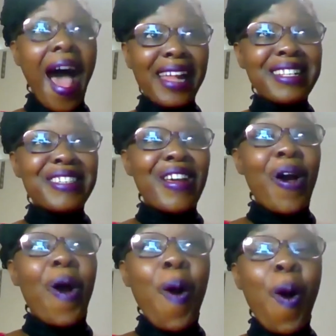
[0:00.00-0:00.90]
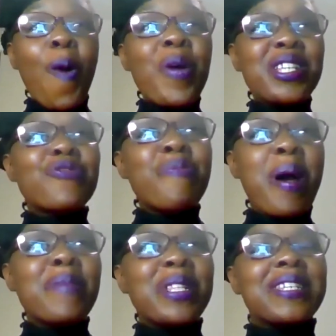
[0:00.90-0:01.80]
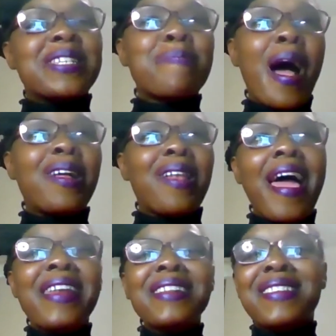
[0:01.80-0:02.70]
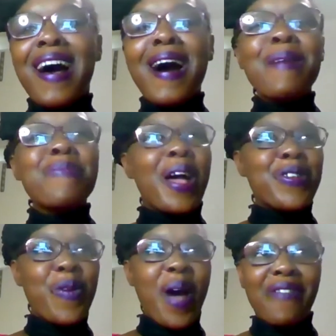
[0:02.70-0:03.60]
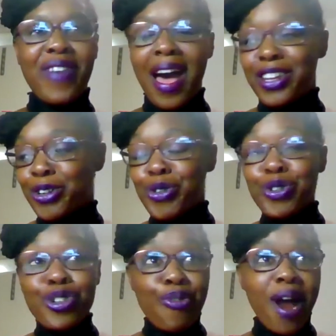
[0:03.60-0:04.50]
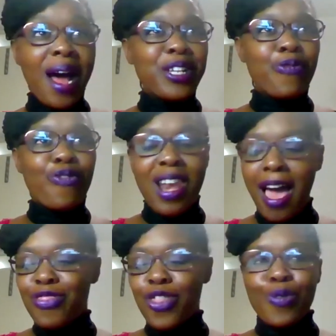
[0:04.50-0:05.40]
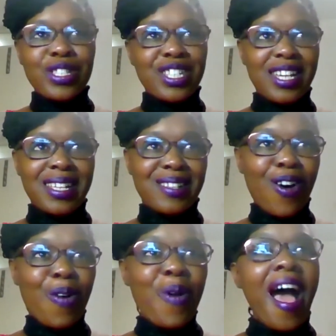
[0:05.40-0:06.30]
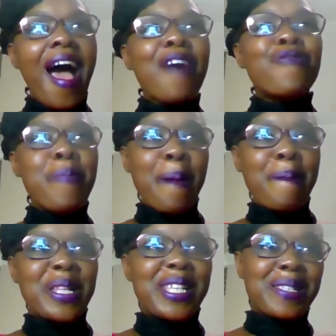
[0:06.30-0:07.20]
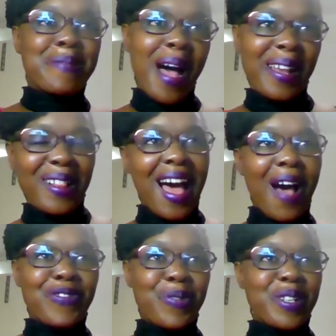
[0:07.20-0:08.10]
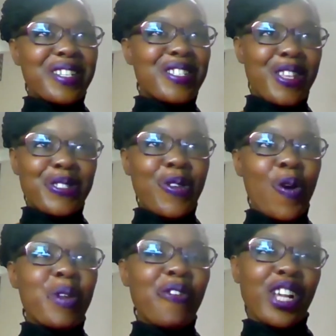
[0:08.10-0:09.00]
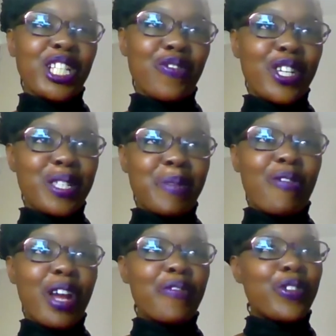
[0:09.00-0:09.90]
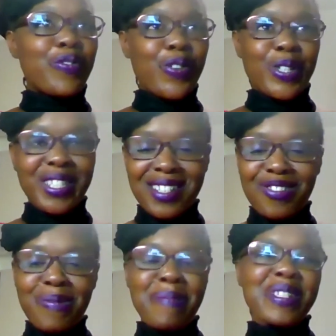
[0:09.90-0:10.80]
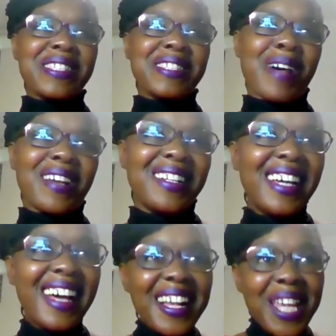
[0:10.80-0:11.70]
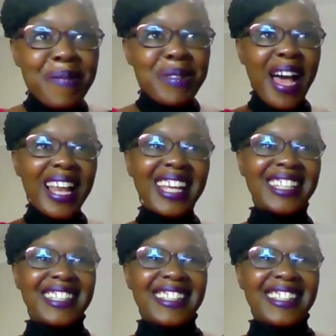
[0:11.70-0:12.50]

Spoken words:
And always remember to smile. Anytime that you have had a good cry, you've let those tears go, remember to smile afterwards because there's so many things for you to be grateful for. So just remember to smile and keep smiling.